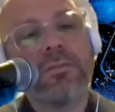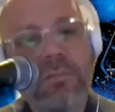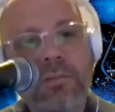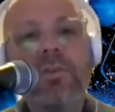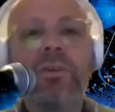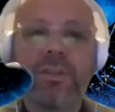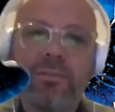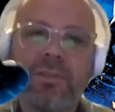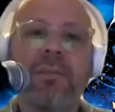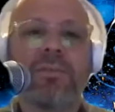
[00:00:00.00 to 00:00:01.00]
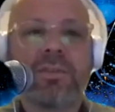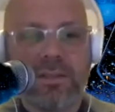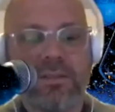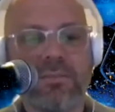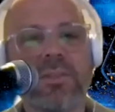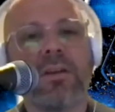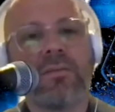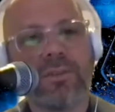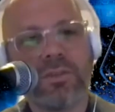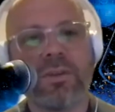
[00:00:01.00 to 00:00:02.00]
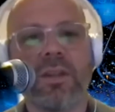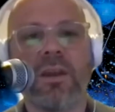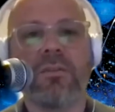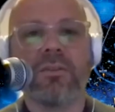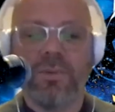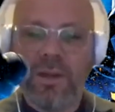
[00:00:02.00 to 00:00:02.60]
And Luke sometimes does himself, as so do the others, but